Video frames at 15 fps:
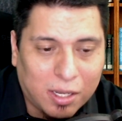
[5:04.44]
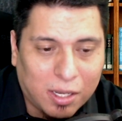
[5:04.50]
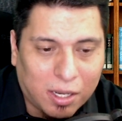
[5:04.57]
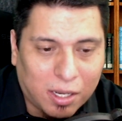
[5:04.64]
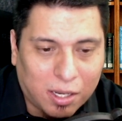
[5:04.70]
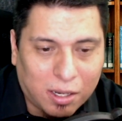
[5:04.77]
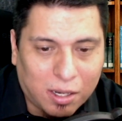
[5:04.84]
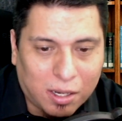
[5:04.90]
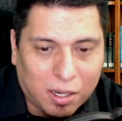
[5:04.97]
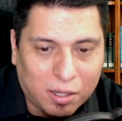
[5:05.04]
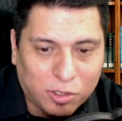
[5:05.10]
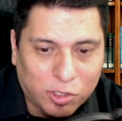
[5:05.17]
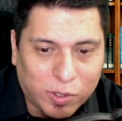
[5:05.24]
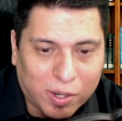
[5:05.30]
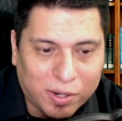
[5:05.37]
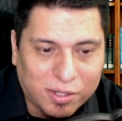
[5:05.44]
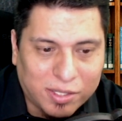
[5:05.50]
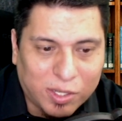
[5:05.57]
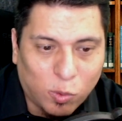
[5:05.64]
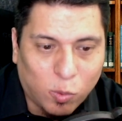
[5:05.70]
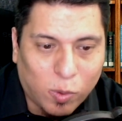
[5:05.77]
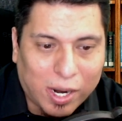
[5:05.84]
Uh, also out is
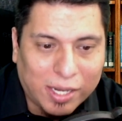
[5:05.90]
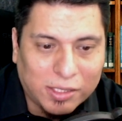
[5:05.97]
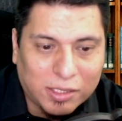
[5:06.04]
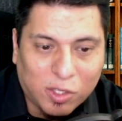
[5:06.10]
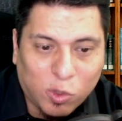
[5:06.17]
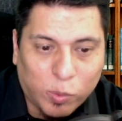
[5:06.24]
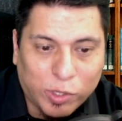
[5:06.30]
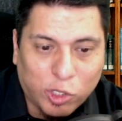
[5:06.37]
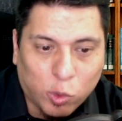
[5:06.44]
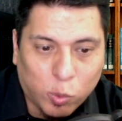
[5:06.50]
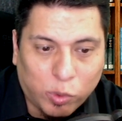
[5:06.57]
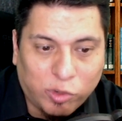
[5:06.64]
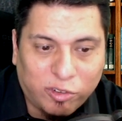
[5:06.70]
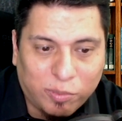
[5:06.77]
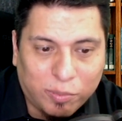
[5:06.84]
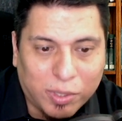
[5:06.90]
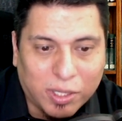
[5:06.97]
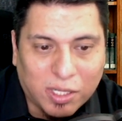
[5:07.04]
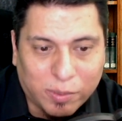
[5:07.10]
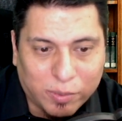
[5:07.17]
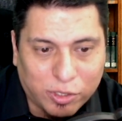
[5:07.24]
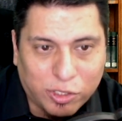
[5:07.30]
The Rise of the Winter Wolf
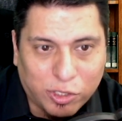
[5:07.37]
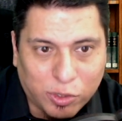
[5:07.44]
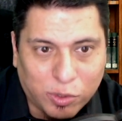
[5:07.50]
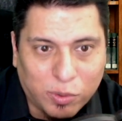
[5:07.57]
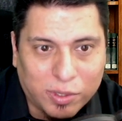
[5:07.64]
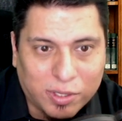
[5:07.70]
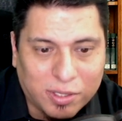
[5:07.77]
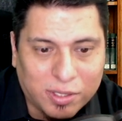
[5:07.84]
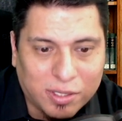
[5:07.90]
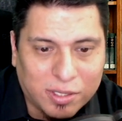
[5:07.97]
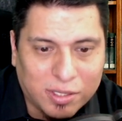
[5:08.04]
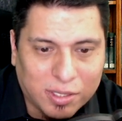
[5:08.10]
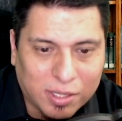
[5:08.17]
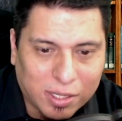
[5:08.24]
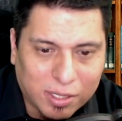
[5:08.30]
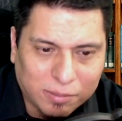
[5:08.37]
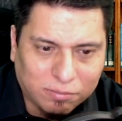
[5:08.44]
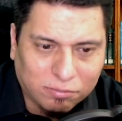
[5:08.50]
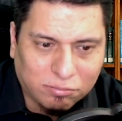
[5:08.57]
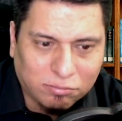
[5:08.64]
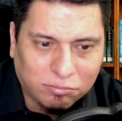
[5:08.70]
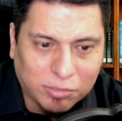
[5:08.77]
book number two. This is,
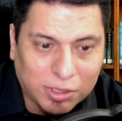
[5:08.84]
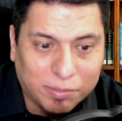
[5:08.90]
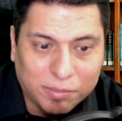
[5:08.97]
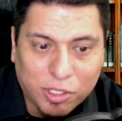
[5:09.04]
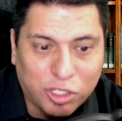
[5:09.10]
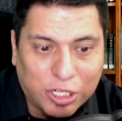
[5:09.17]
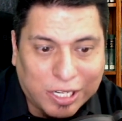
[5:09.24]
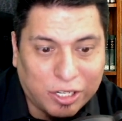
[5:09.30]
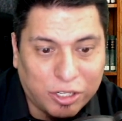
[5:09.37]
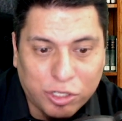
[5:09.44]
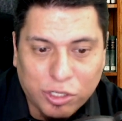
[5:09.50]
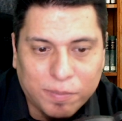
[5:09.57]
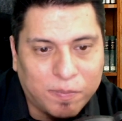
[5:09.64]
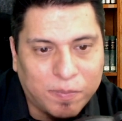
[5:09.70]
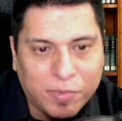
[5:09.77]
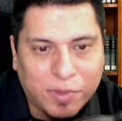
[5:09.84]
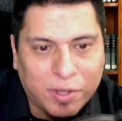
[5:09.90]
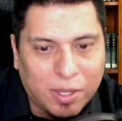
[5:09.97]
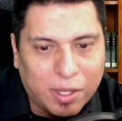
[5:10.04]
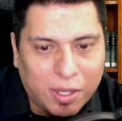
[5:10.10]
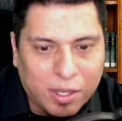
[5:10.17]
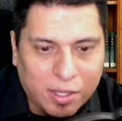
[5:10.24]
um, yeah, The Change.
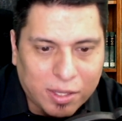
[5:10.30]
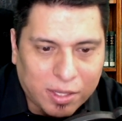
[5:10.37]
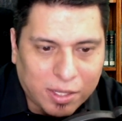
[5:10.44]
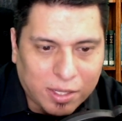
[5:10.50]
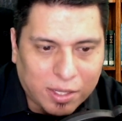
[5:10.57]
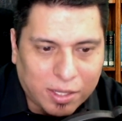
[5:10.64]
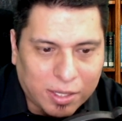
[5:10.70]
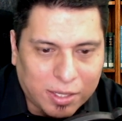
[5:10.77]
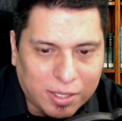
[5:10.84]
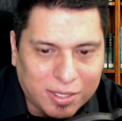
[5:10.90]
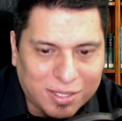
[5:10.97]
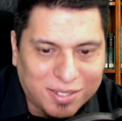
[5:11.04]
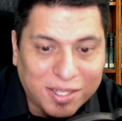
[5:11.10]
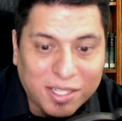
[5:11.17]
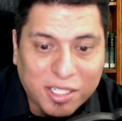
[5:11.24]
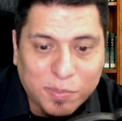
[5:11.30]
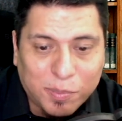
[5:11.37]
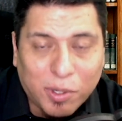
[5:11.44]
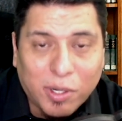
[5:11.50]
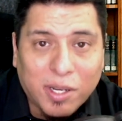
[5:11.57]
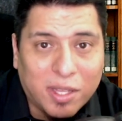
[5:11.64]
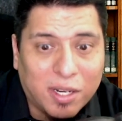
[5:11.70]
The sixth
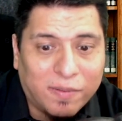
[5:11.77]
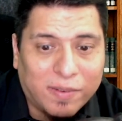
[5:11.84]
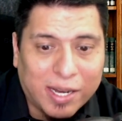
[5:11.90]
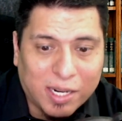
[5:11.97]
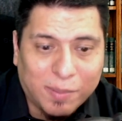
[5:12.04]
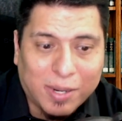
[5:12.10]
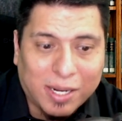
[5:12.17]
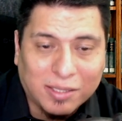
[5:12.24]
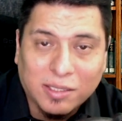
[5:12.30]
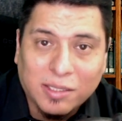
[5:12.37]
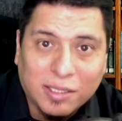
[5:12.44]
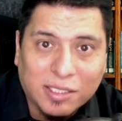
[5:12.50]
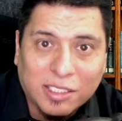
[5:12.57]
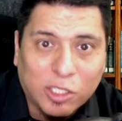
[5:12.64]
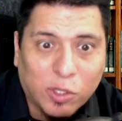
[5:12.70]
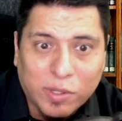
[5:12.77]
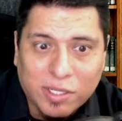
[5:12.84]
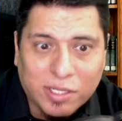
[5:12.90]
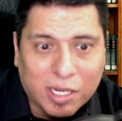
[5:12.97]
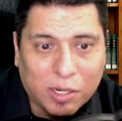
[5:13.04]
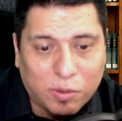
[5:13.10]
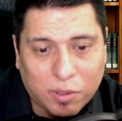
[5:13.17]
book in the Divine Apostasy series
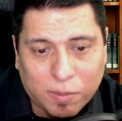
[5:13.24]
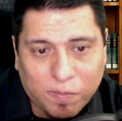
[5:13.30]
is out.